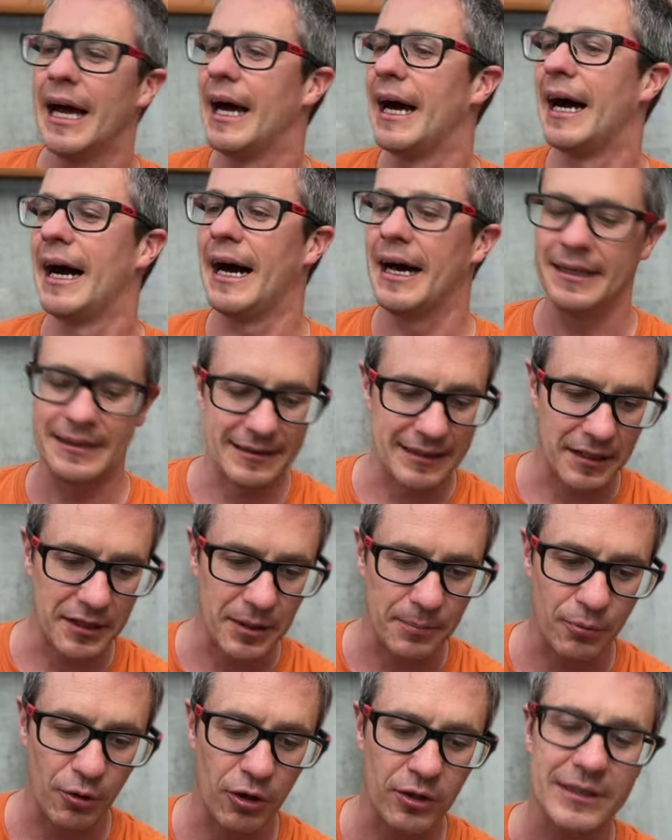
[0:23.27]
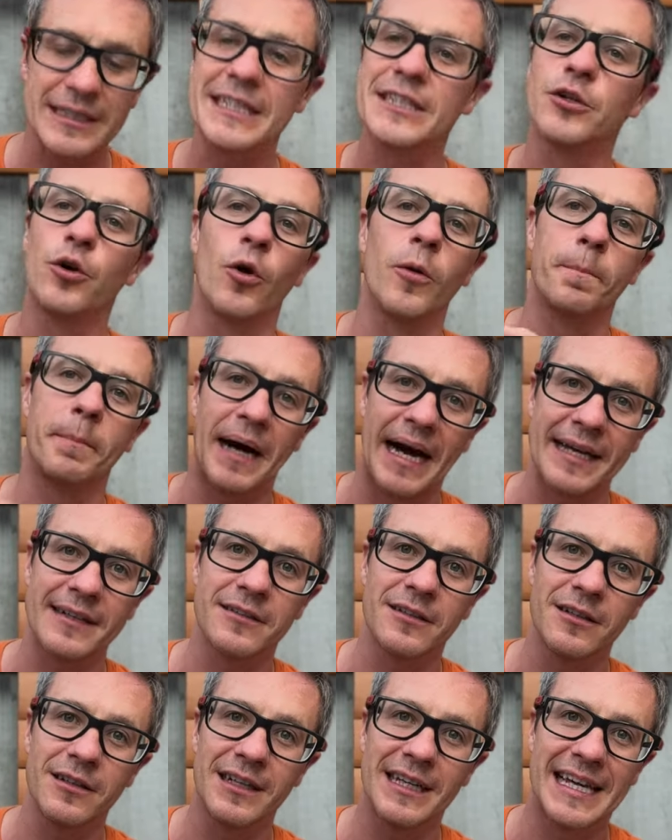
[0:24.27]
and the product is called
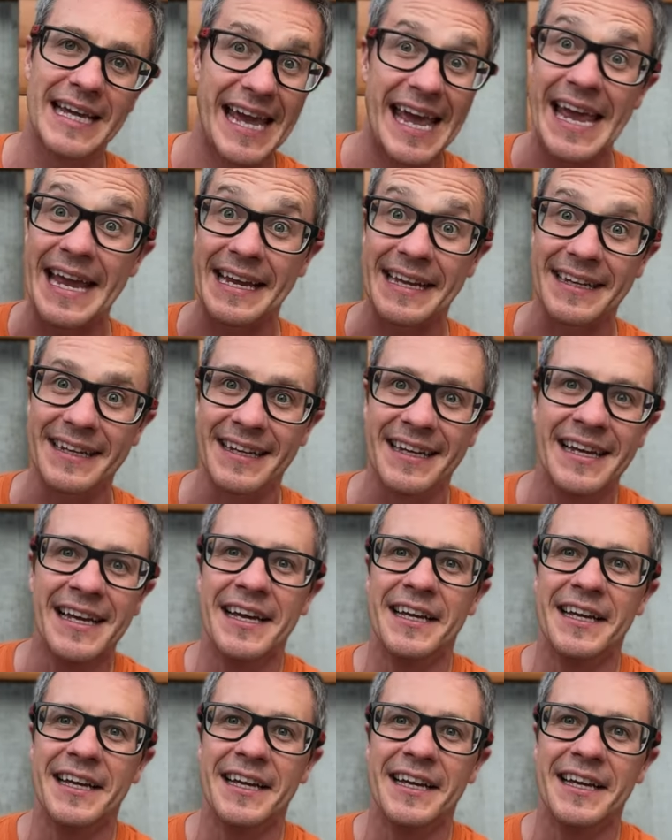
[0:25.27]
Paddle King.